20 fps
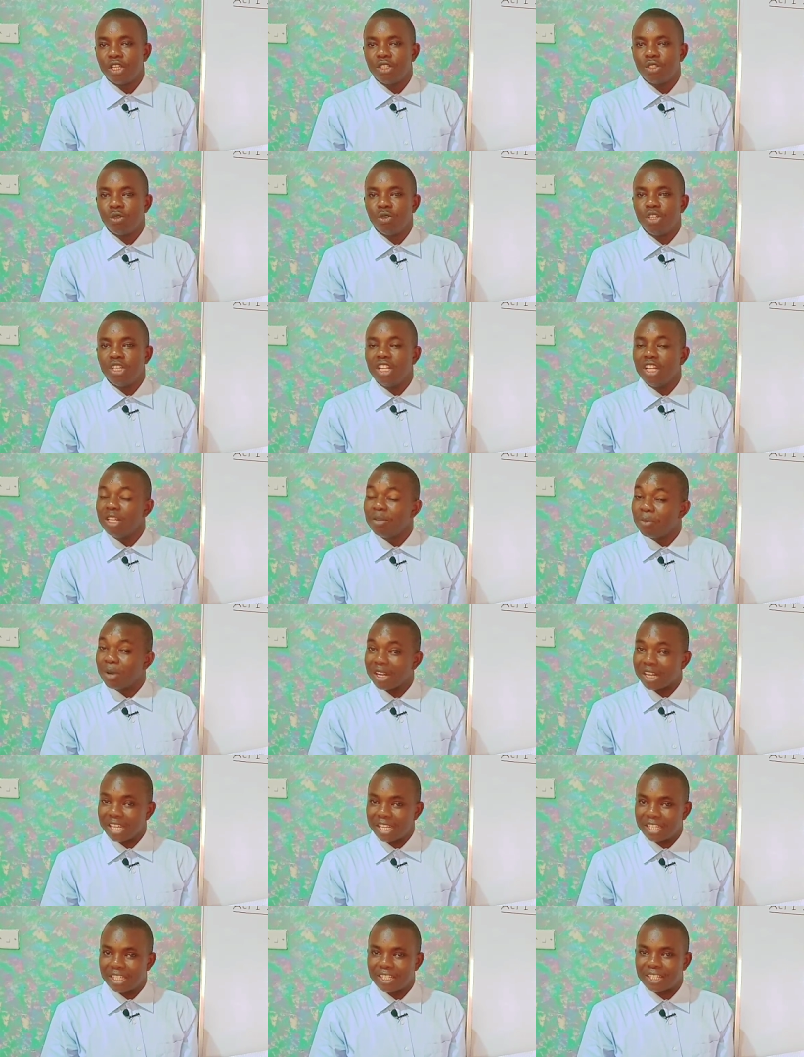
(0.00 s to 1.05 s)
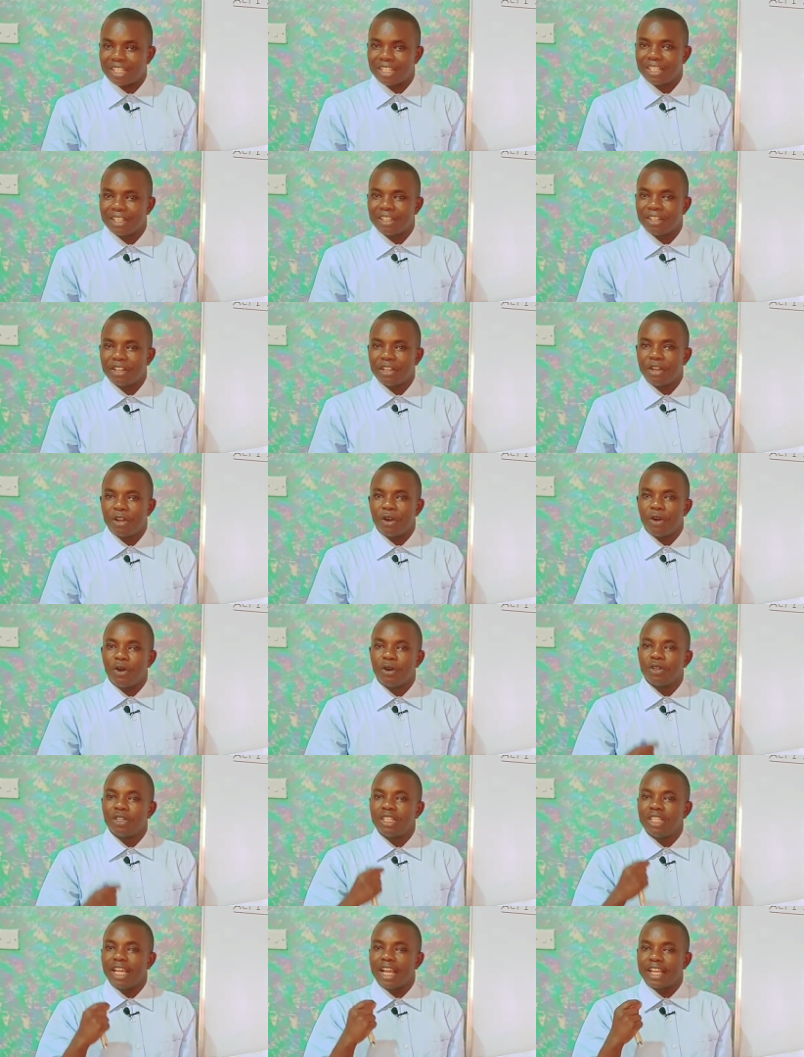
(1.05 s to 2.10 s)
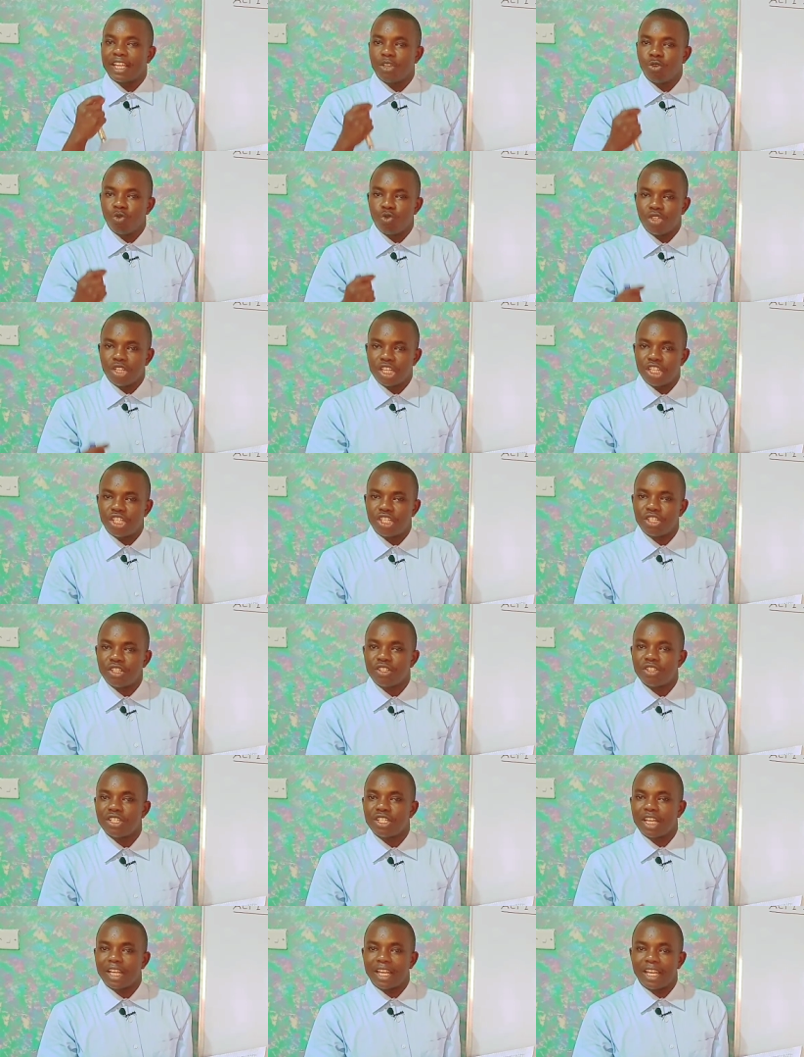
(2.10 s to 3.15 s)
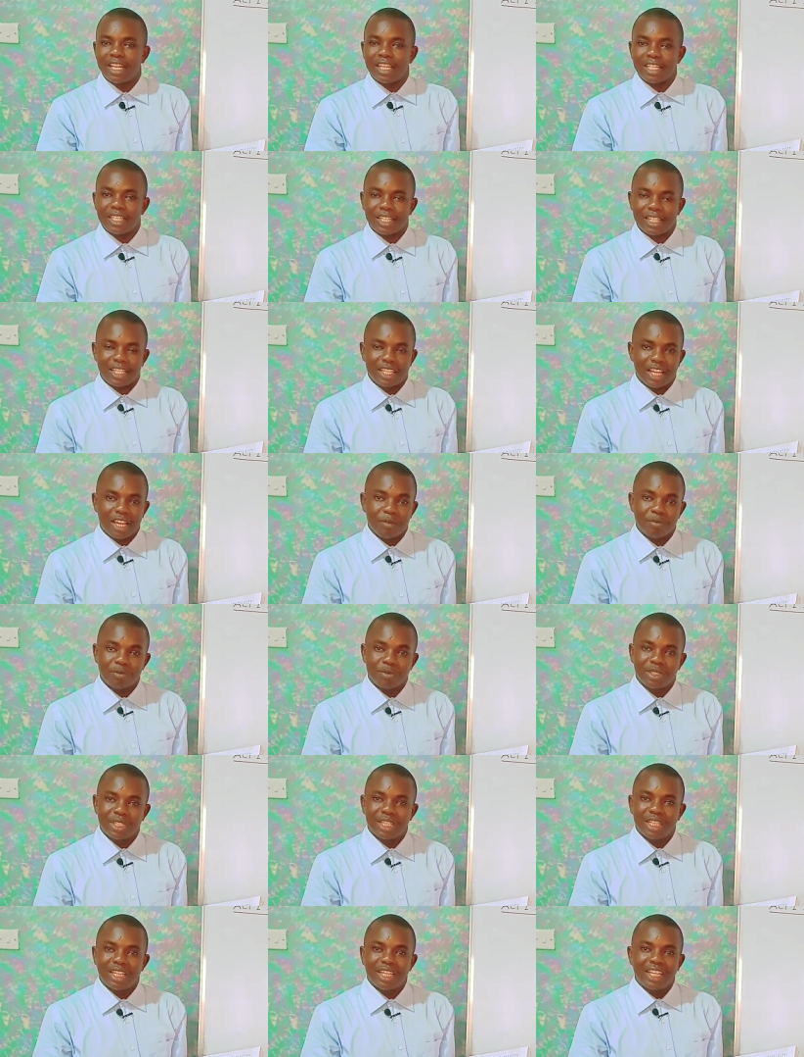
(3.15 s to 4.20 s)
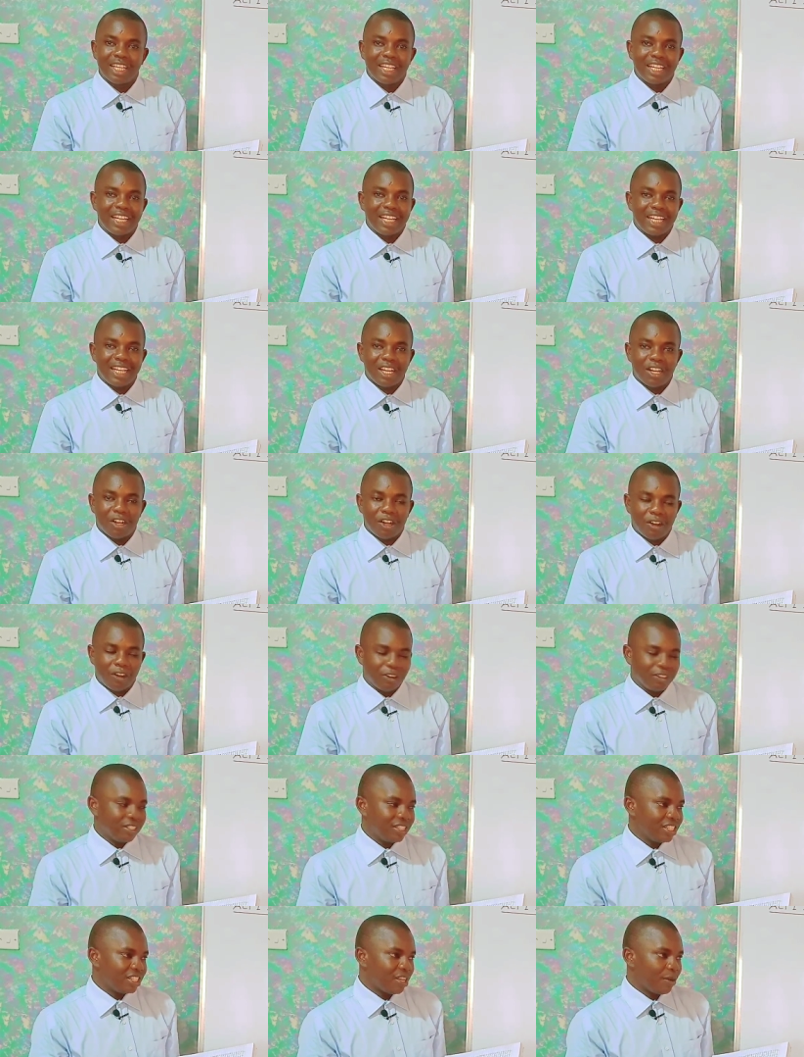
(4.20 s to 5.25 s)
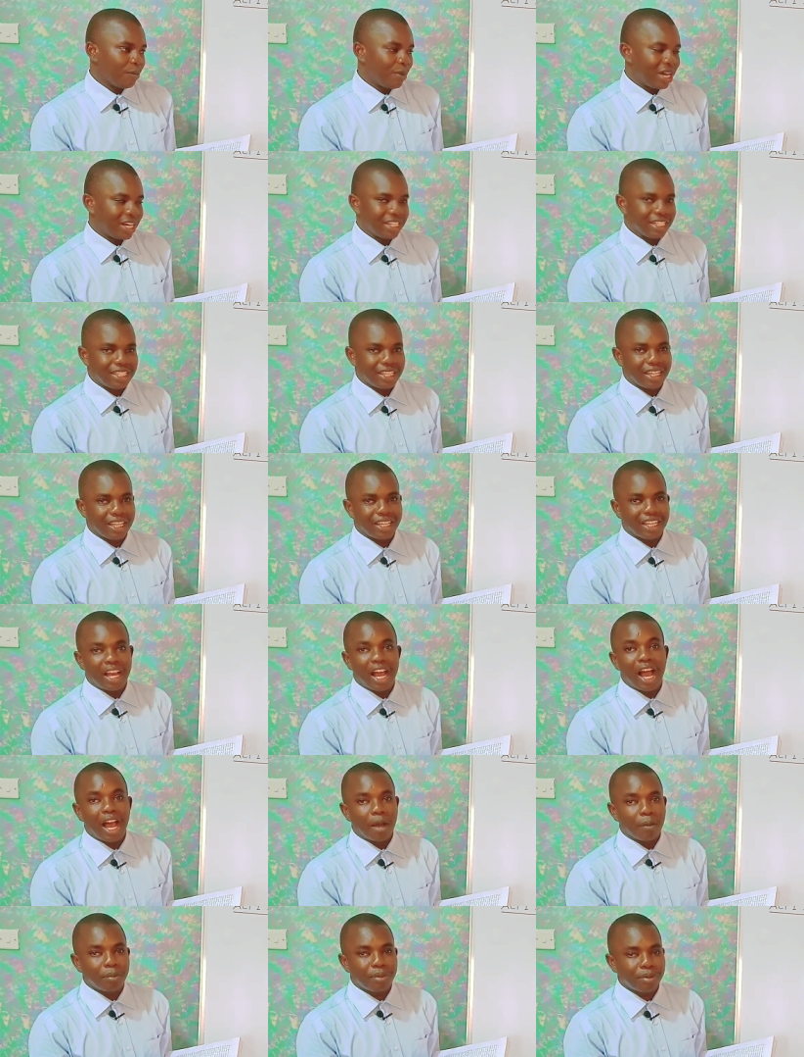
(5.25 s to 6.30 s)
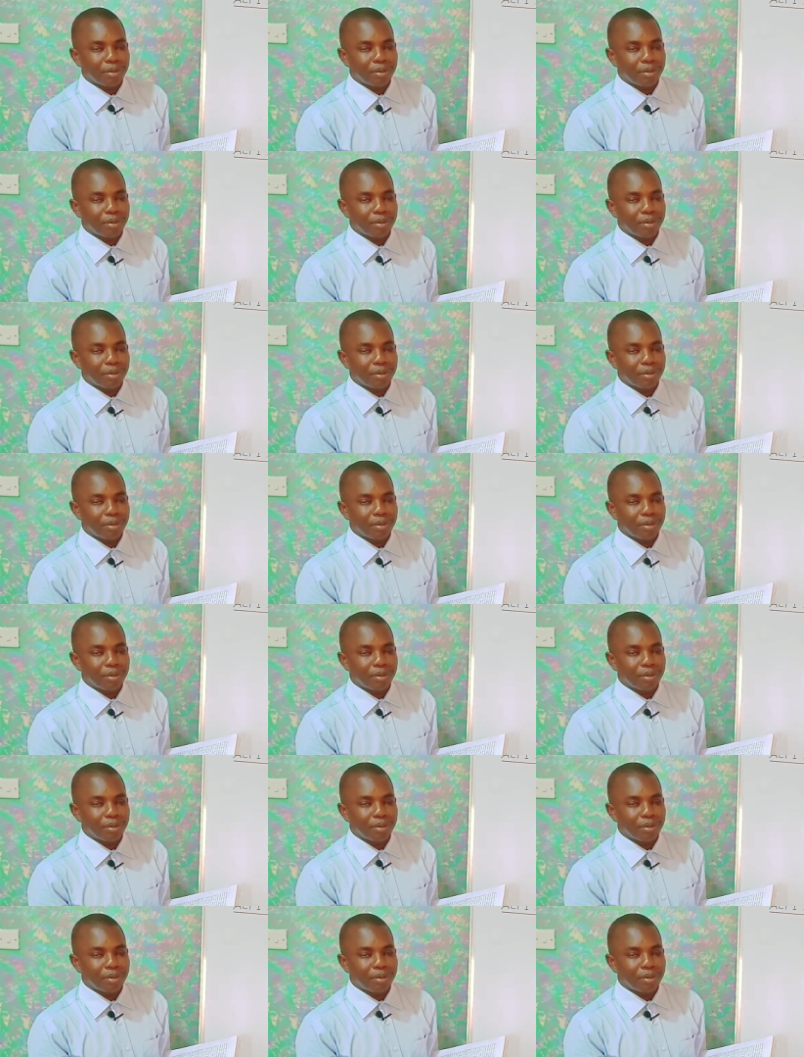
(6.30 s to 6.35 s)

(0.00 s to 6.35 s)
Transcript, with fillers: to deliberate on the accusations against them on the Samaritan app.